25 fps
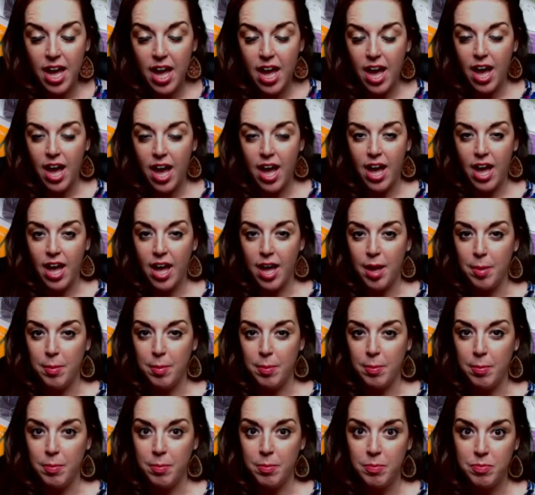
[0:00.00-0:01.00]

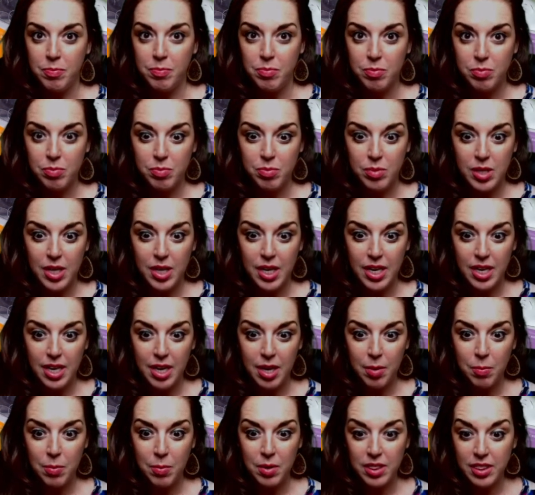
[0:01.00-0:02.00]
um,
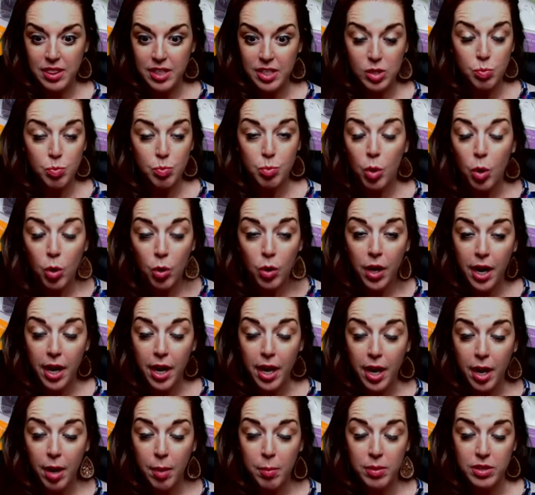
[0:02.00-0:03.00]
with this
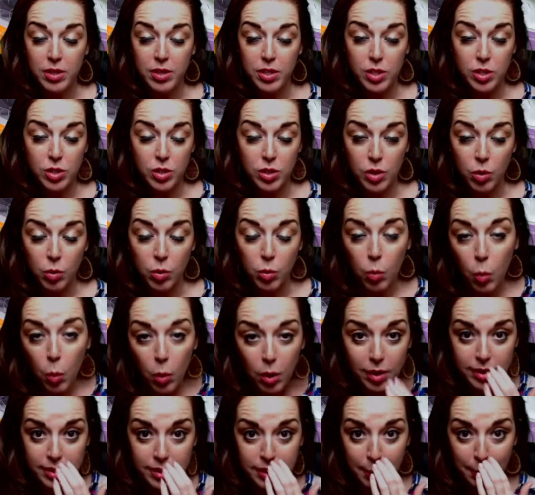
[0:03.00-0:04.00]
program, with this little
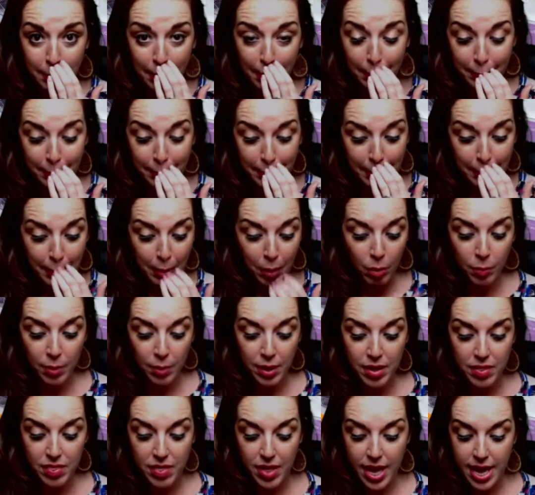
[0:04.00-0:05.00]
course I'm helping y'all
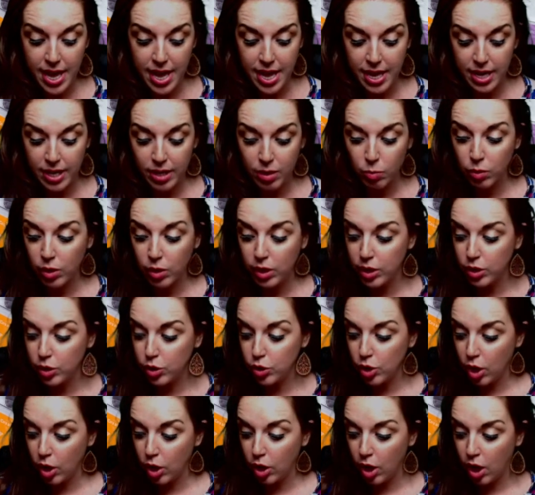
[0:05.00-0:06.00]
with. And we're going to
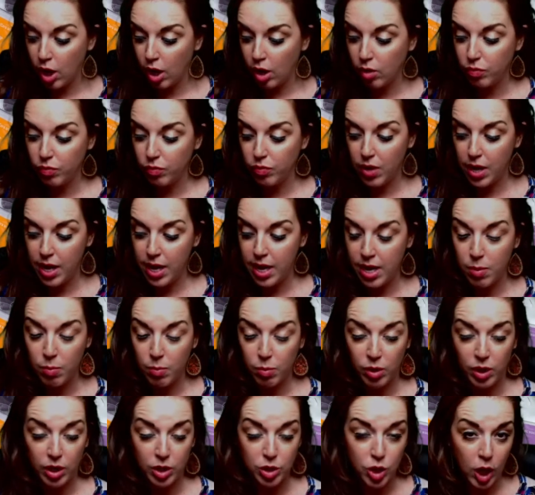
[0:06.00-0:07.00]
start off and we're
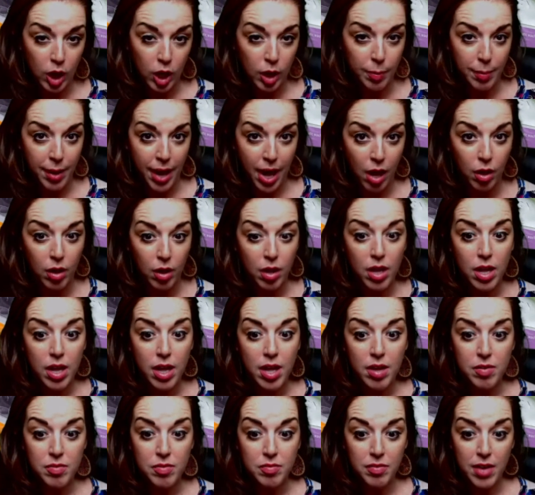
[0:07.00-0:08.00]
going to talk about
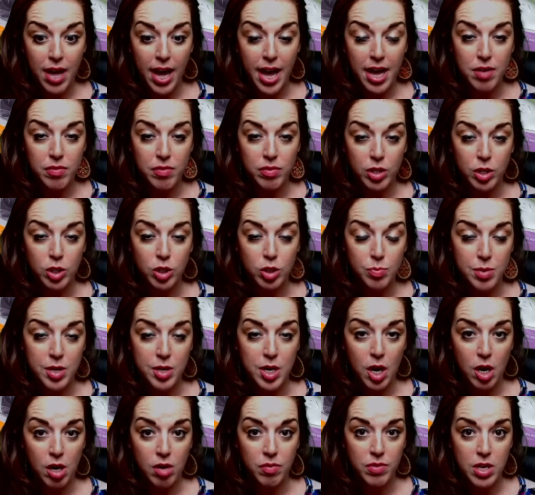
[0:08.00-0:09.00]
500
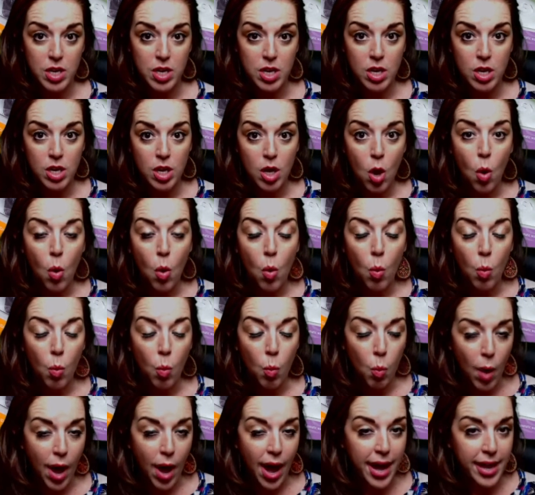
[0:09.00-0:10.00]
PRV.
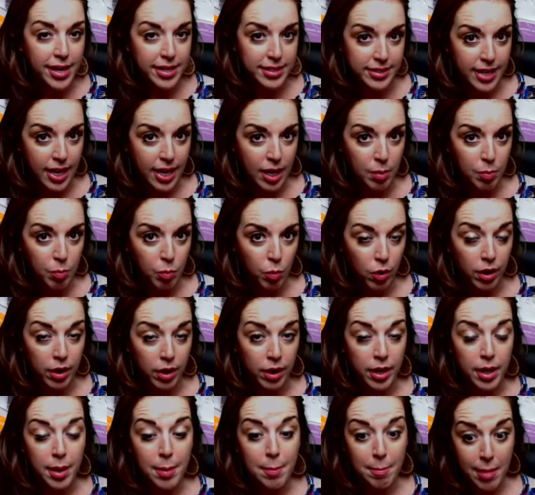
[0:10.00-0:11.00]
Why is that important?
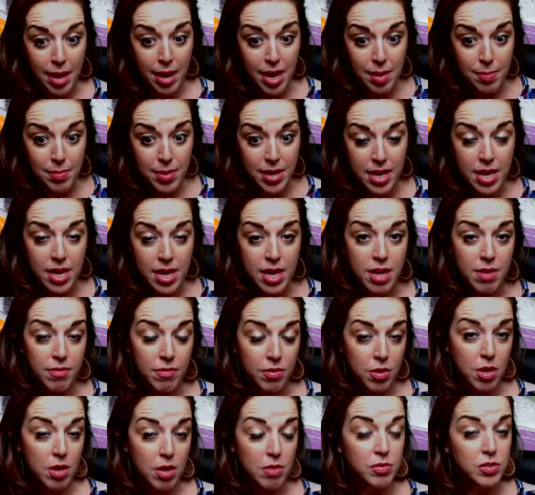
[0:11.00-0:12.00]
Maybe if
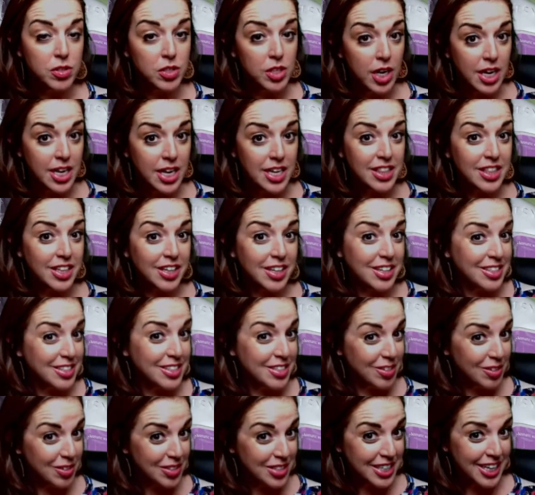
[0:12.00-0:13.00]
you have studied the
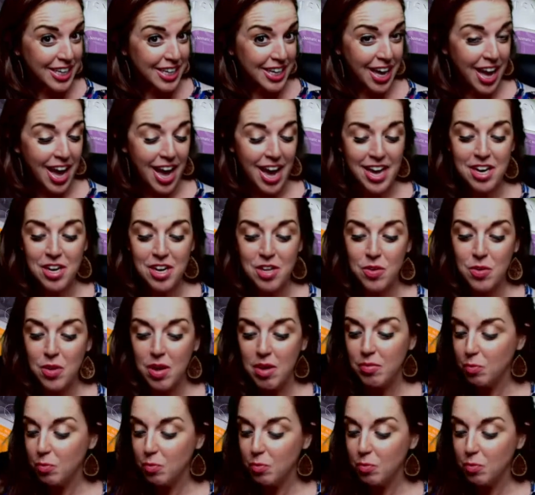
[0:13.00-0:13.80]
consultant guide, you